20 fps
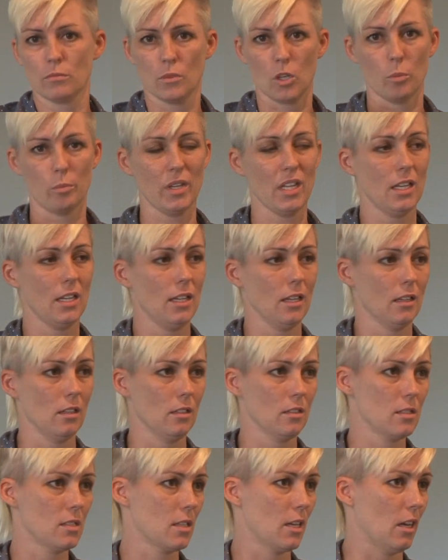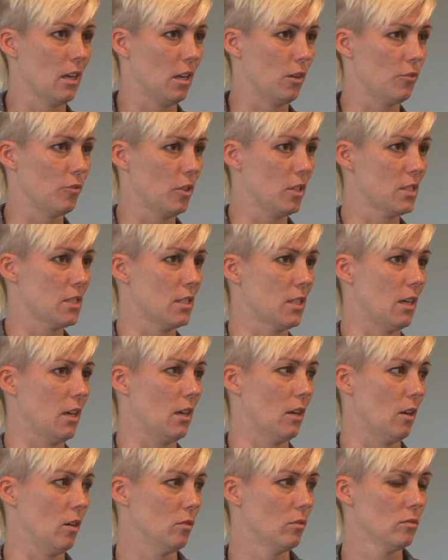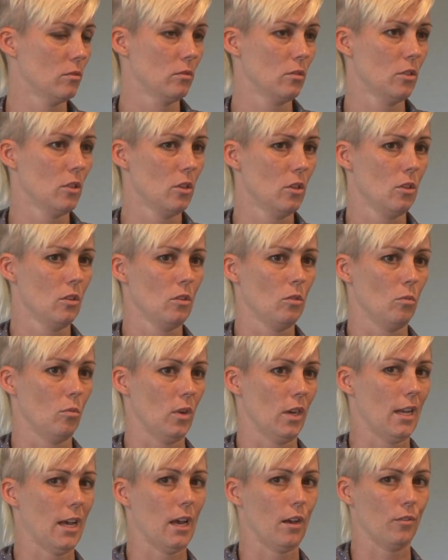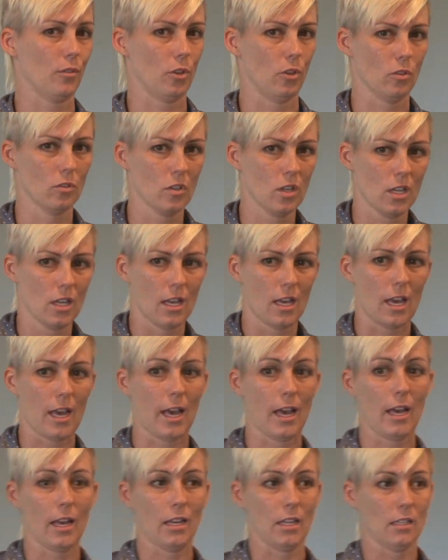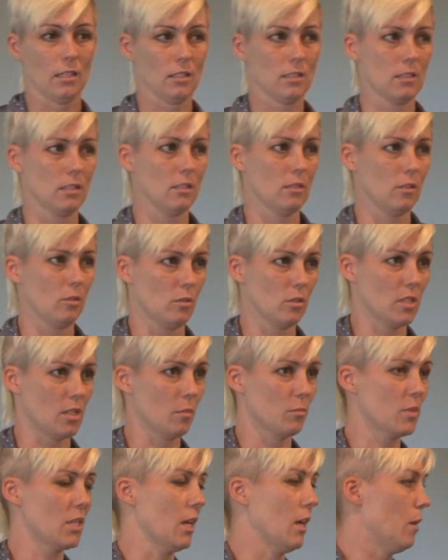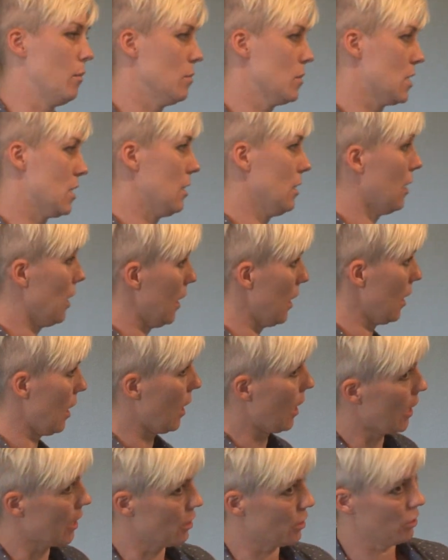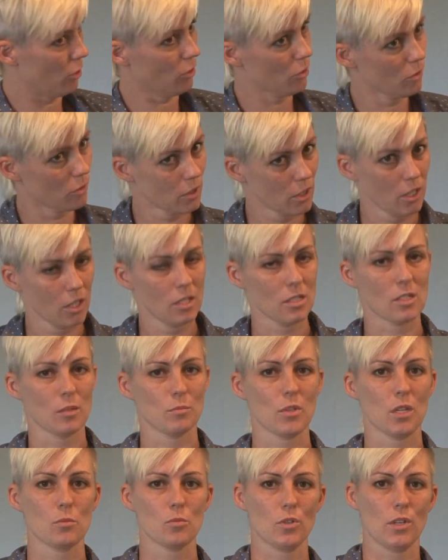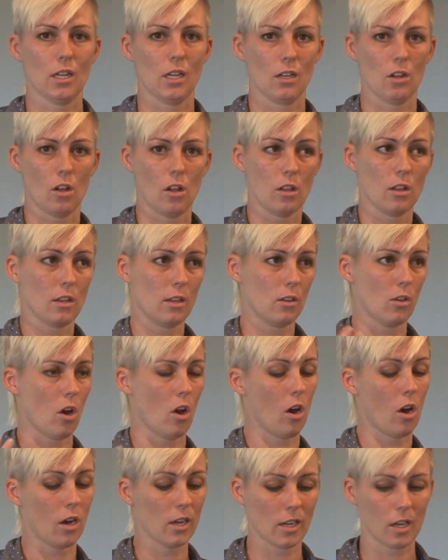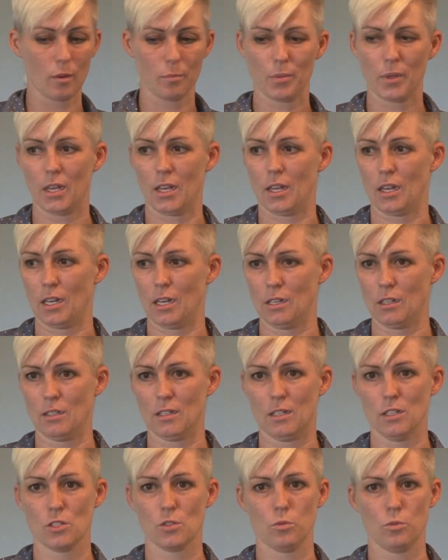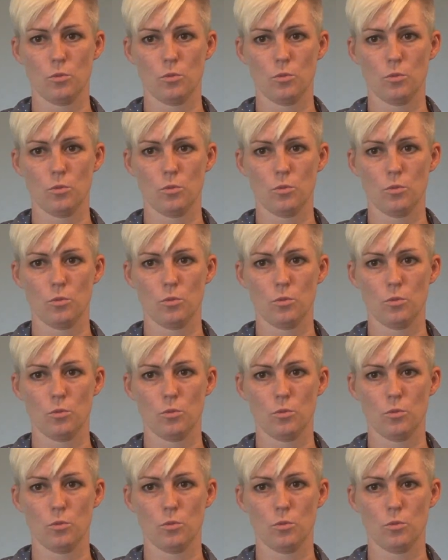obedience, canine freestyle, what have you. And sometimes, like I do, sometimes we get all caught up in these